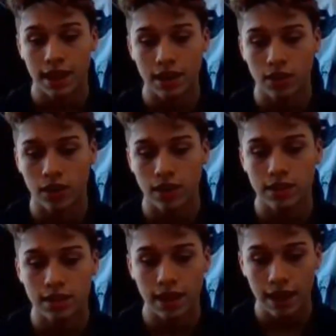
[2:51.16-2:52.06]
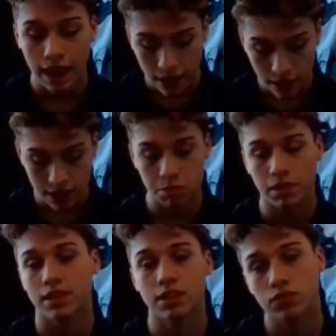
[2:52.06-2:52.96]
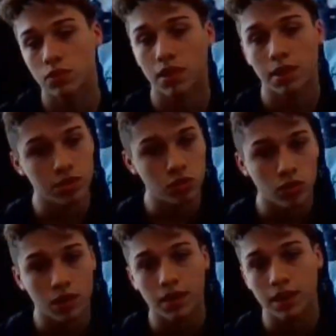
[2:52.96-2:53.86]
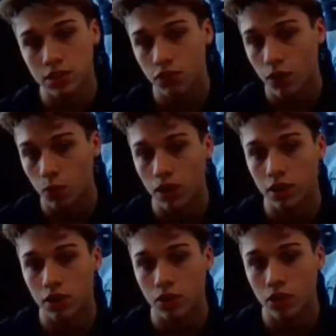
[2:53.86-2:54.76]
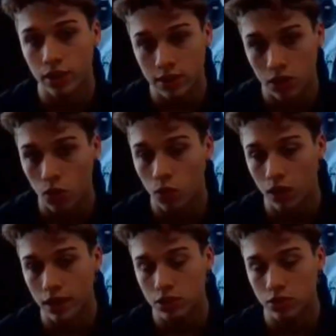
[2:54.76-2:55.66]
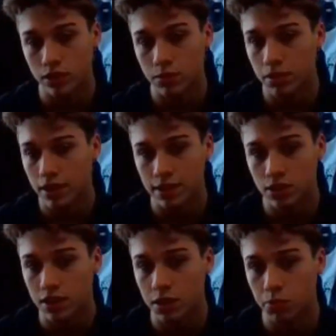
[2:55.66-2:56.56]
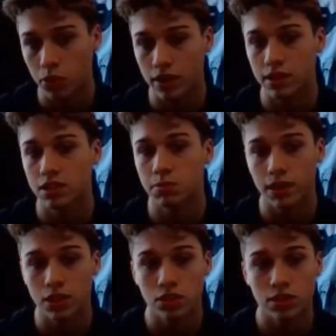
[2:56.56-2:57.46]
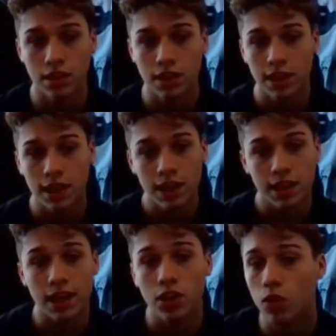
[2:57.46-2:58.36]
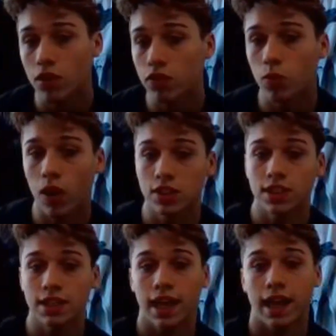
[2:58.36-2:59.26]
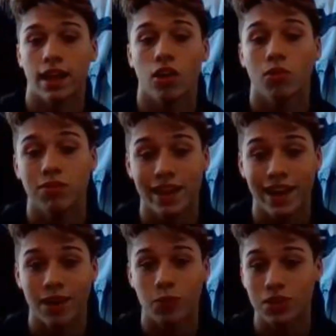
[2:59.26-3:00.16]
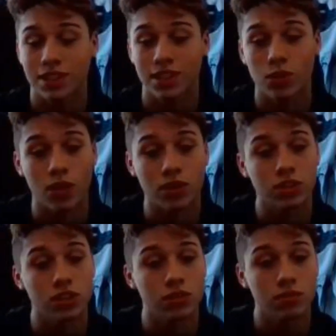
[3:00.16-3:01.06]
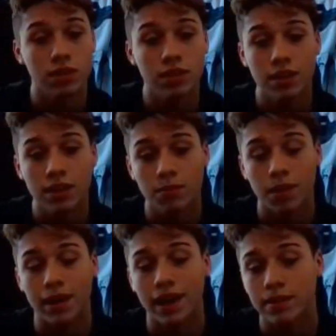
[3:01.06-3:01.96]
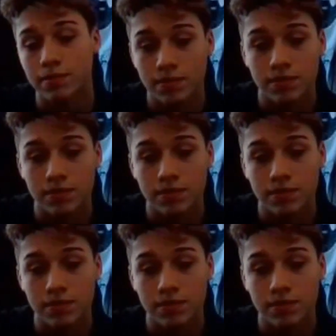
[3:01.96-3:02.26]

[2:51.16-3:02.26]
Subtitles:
I don't know, I could explain this for probably 20 minutes if I wanted to. There is a whole lot to it, but that's not the point of this speech. Thank you all for watching, and hopefully I will see you all soon. Bye-bye.